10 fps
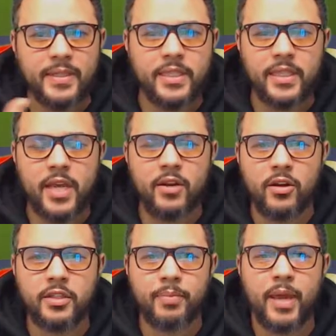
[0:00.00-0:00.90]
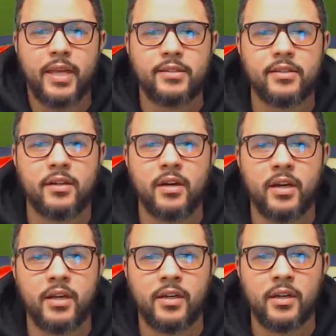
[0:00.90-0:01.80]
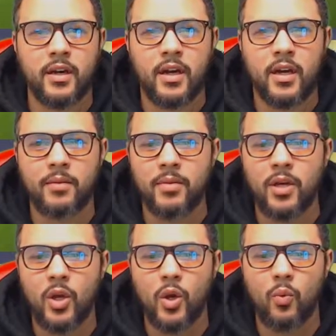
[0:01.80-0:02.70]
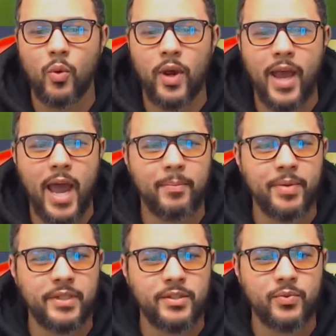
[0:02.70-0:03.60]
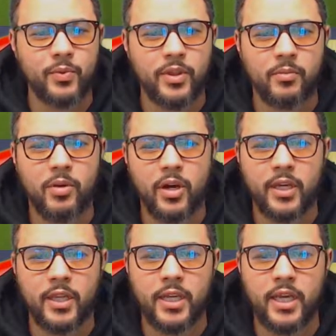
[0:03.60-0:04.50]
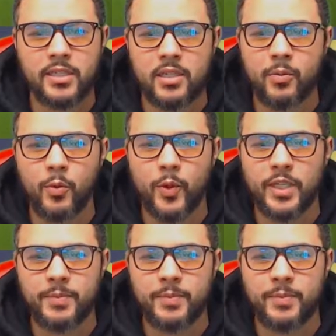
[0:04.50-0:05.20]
It, it all depends on um, what happens with the market in the next couple weeks.